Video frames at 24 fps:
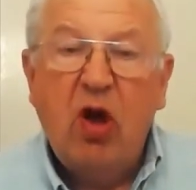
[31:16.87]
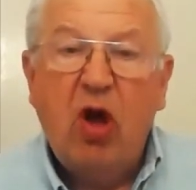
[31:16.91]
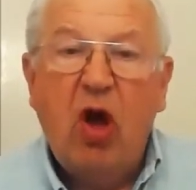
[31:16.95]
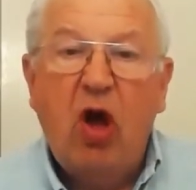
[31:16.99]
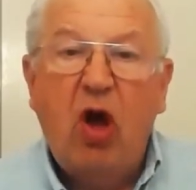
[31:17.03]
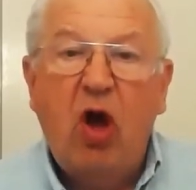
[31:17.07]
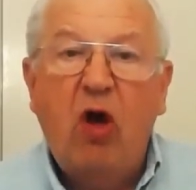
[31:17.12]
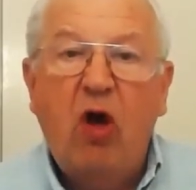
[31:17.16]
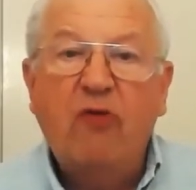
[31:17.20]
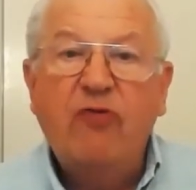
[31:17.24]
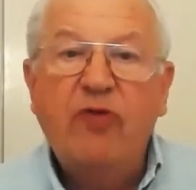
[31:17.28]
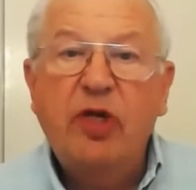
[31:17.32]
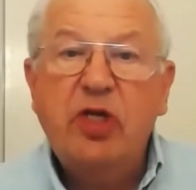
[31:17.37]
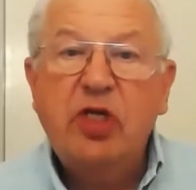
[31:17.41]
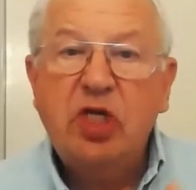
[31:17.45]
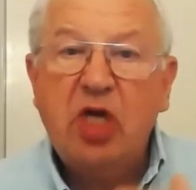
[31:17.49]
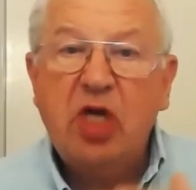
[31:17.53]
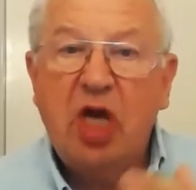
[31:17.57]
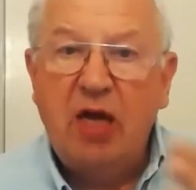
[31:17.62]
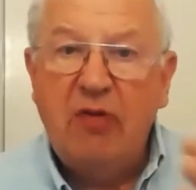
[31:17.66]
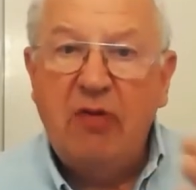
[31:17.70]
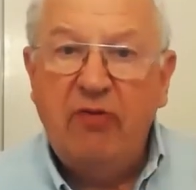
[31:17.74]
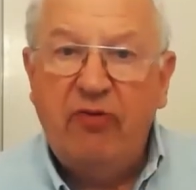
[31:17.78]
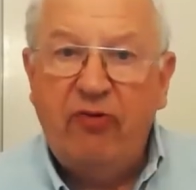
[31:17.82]
of the
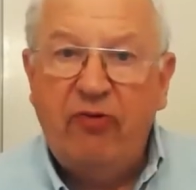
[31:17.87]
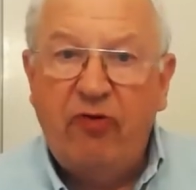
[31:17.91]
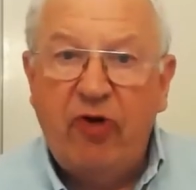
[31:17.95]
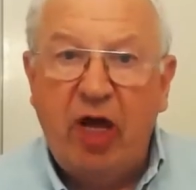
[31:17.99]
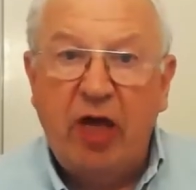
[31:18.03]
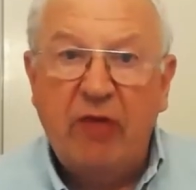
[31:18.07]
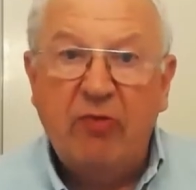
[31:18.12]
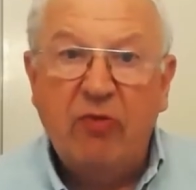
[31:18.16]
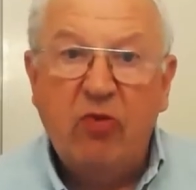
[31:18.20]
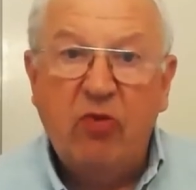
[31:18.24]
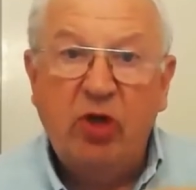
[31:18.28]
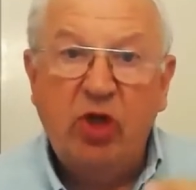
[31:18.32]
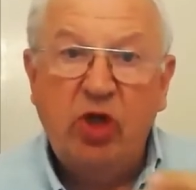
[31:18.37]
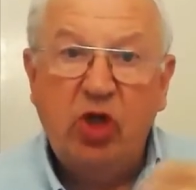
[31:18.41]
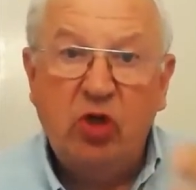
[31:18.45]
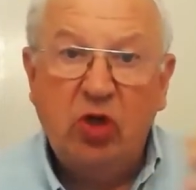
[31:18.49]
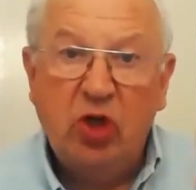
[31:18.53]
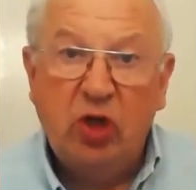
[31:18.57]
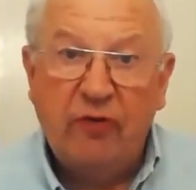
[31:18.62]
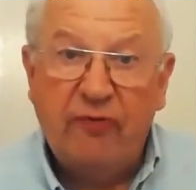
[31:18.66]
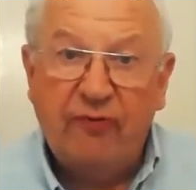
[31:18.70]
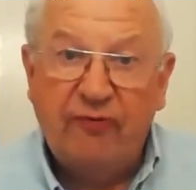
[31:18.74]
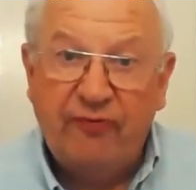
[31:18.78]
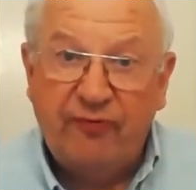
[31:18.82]
time frame in which you're
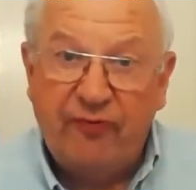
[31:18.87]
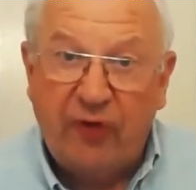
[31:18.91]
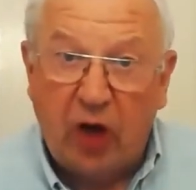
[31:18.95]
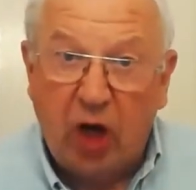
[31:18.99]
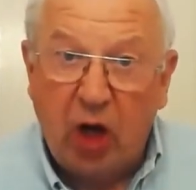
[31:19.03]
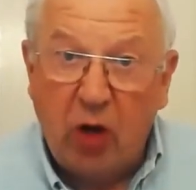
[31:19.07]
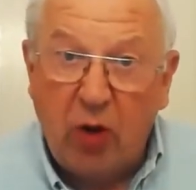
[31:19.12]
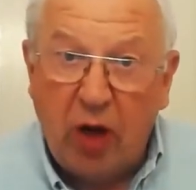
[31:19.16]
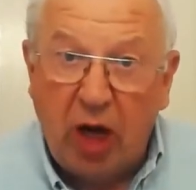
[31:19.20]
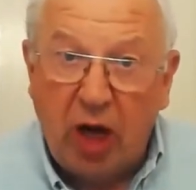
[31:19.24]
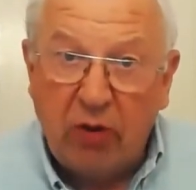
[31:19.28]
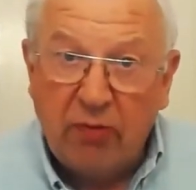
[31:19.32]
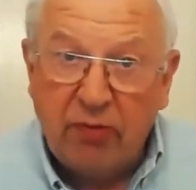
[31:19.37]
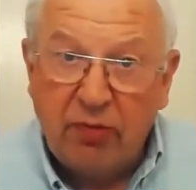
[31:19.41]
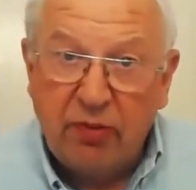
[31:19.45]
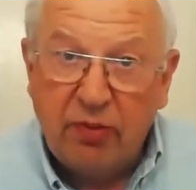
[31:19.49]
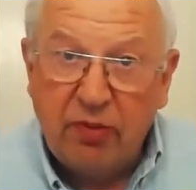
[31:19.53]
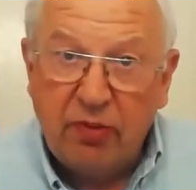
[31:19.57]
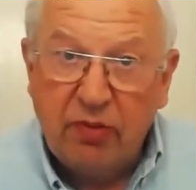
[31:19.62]
going to follow up,